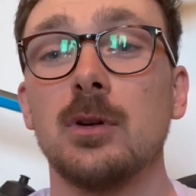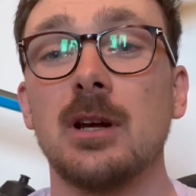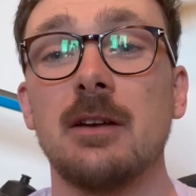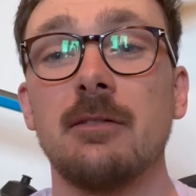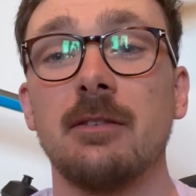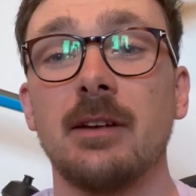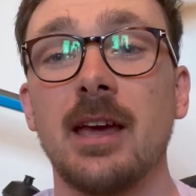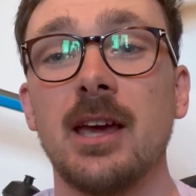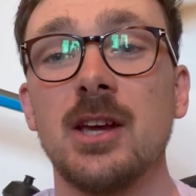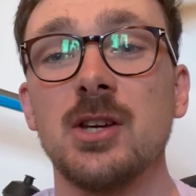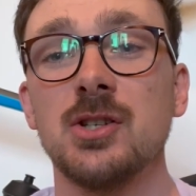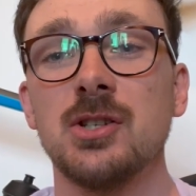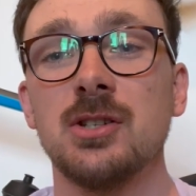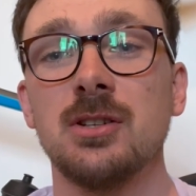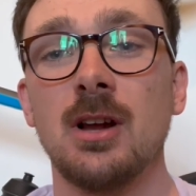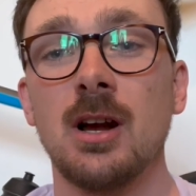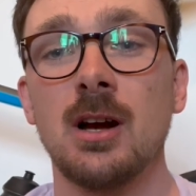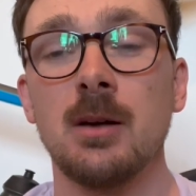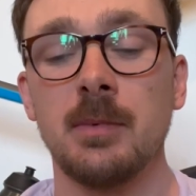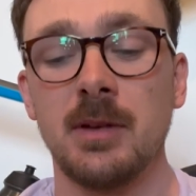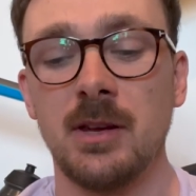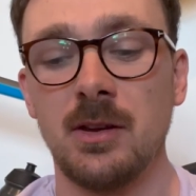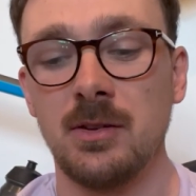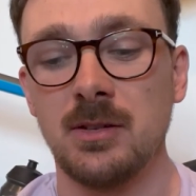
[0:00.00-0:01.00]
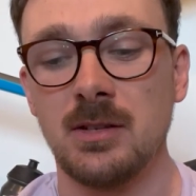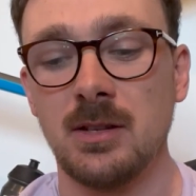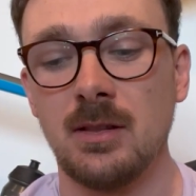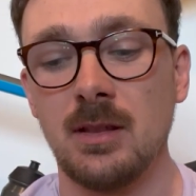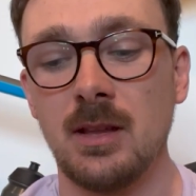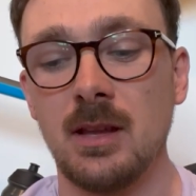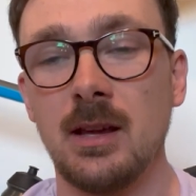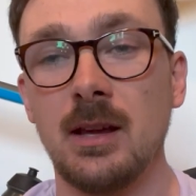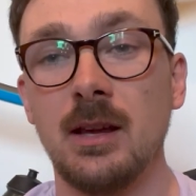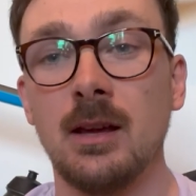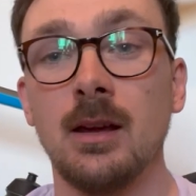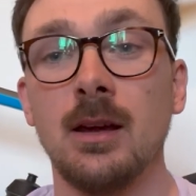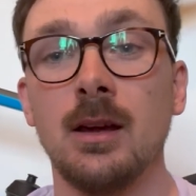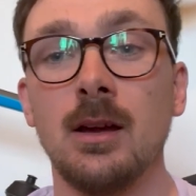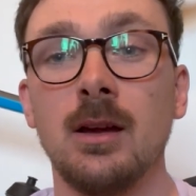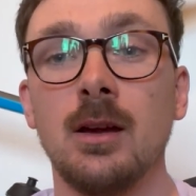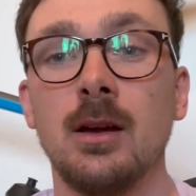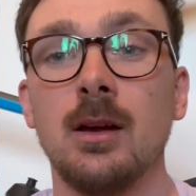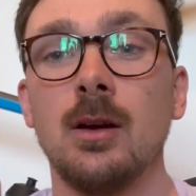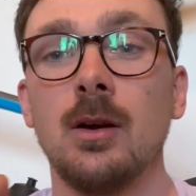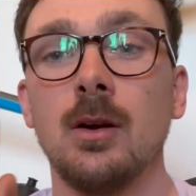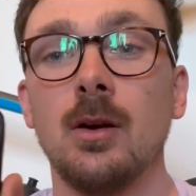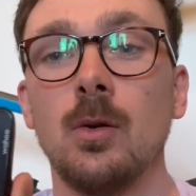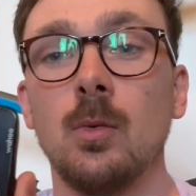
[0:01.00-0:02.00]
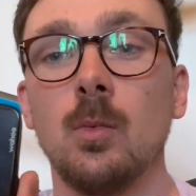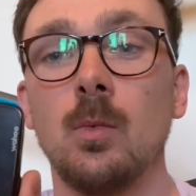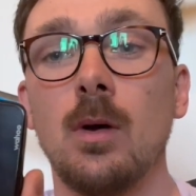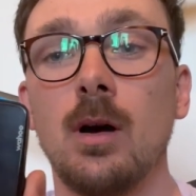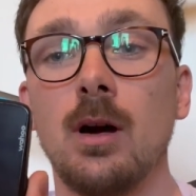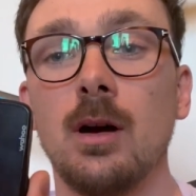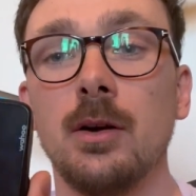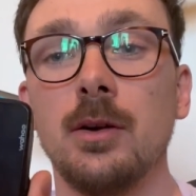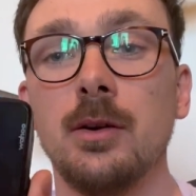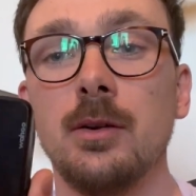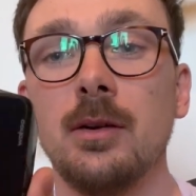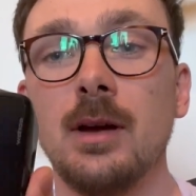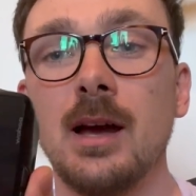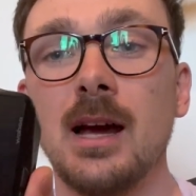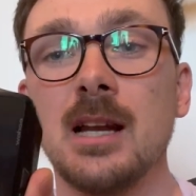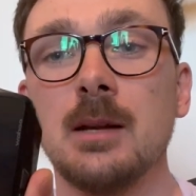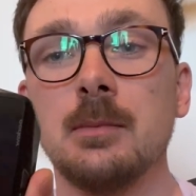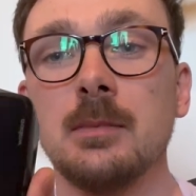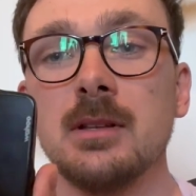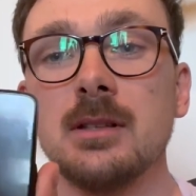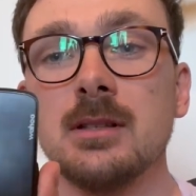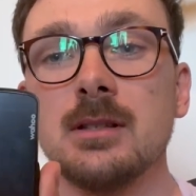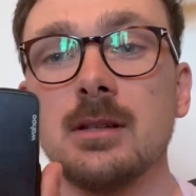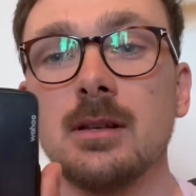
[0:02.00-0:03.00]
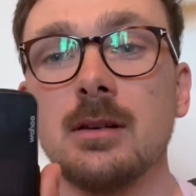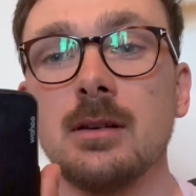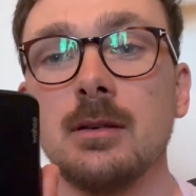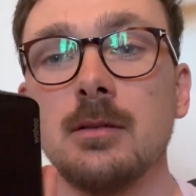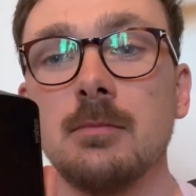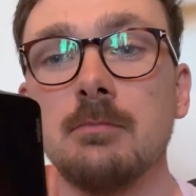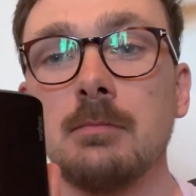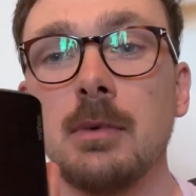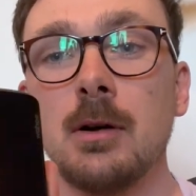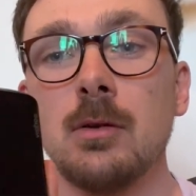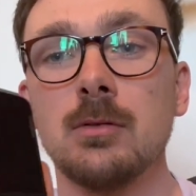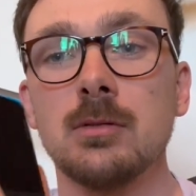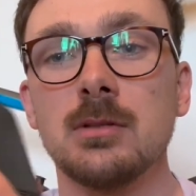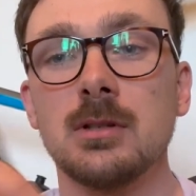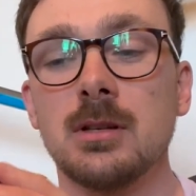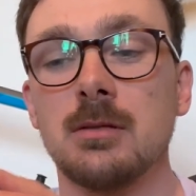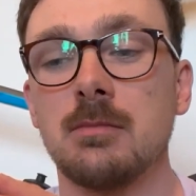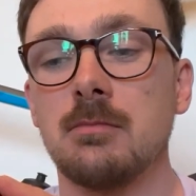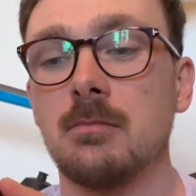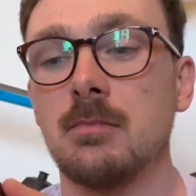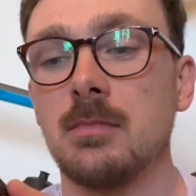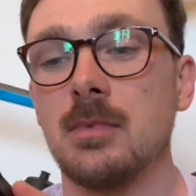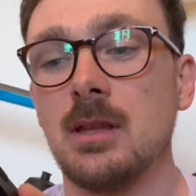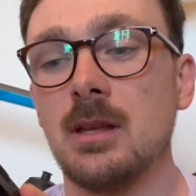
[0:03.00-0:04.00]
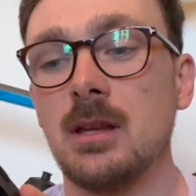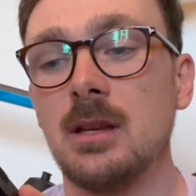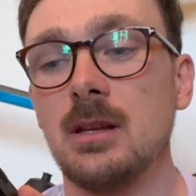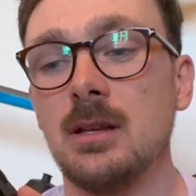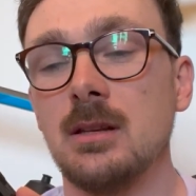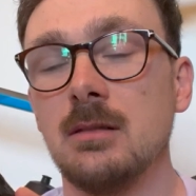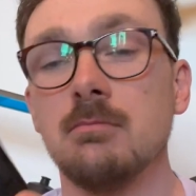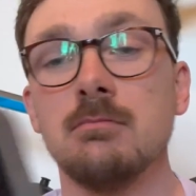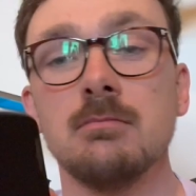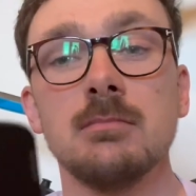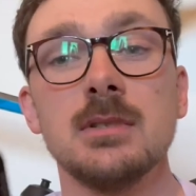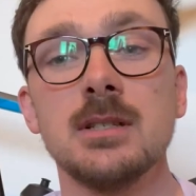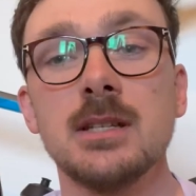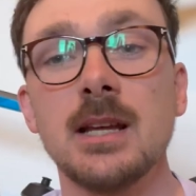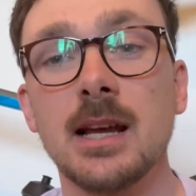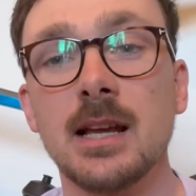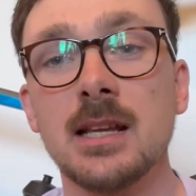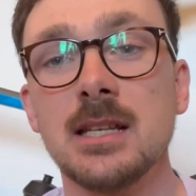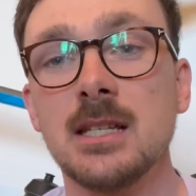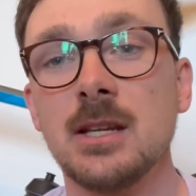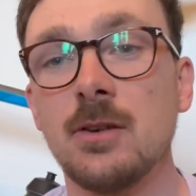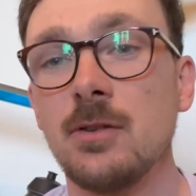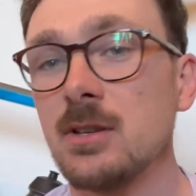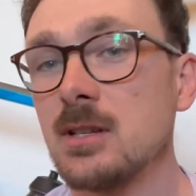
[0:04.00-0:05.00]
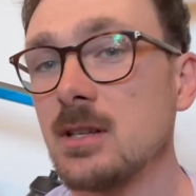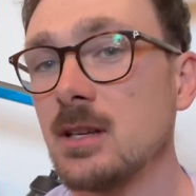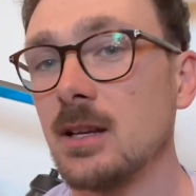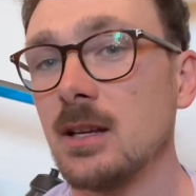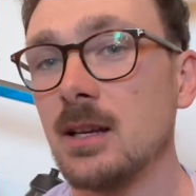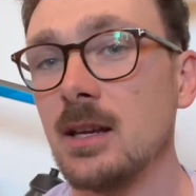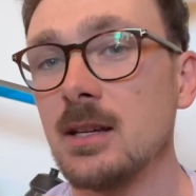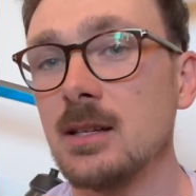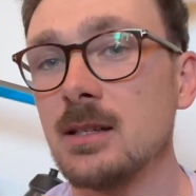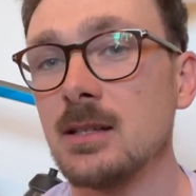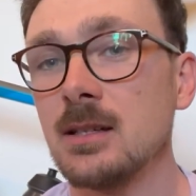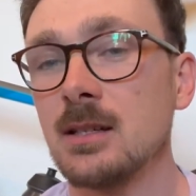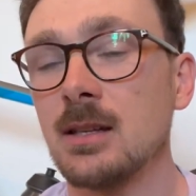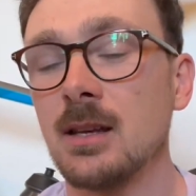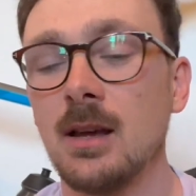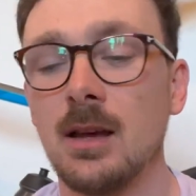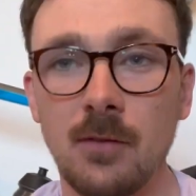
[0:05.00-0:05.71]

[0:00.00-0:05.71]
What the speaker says: navigation, I'll be using the Wahoo Element Bolt, the second series I think it is.